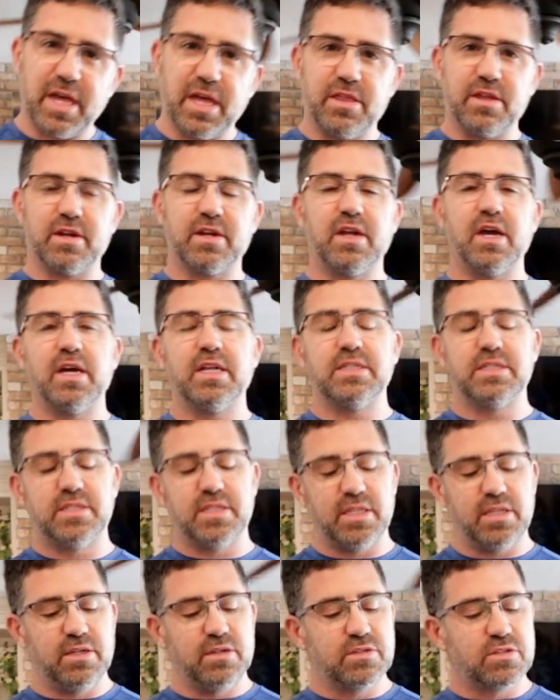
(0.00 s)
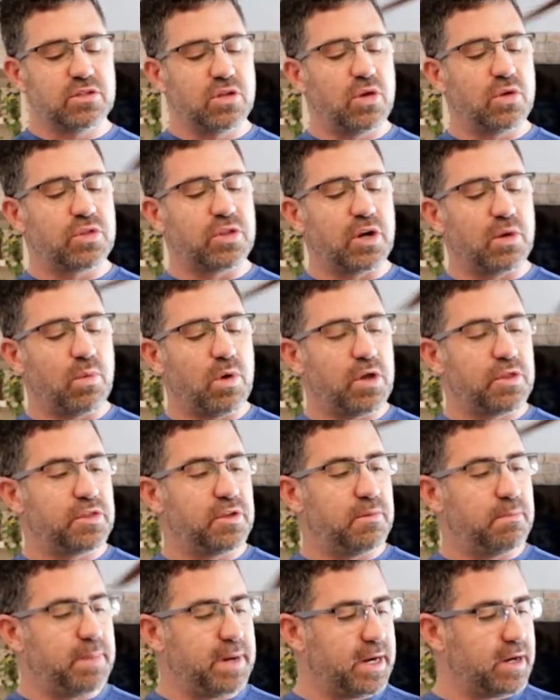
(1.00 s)
other guns that use Lothar
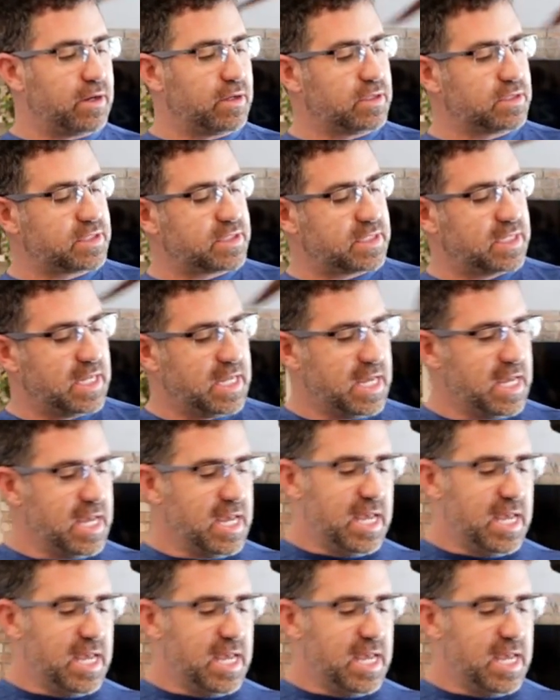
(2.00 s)
Walther barrels,